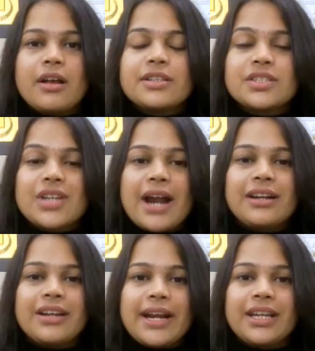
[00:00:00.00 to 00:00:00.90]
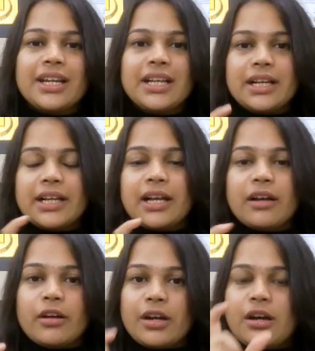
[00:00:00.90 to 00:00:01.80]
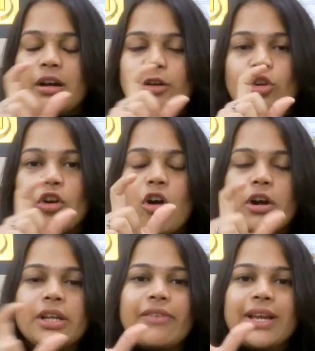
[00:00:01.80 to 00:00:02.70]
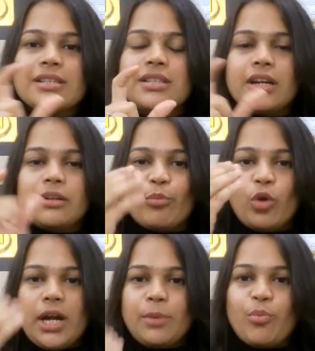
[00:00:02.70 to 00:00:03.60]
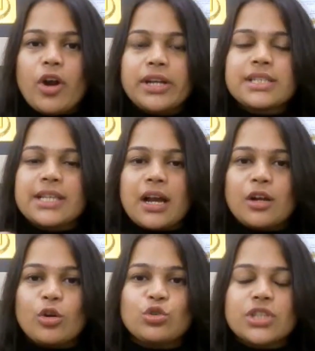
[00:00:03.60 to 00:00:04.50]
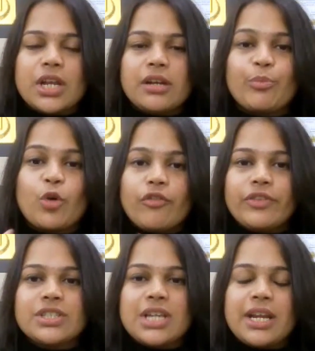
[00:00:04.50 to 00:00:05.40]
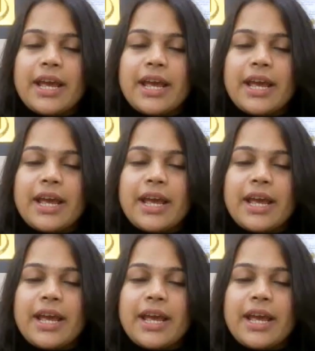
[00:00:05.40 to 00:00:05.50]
Start writing order wise, that bullet points, conclusion, provision,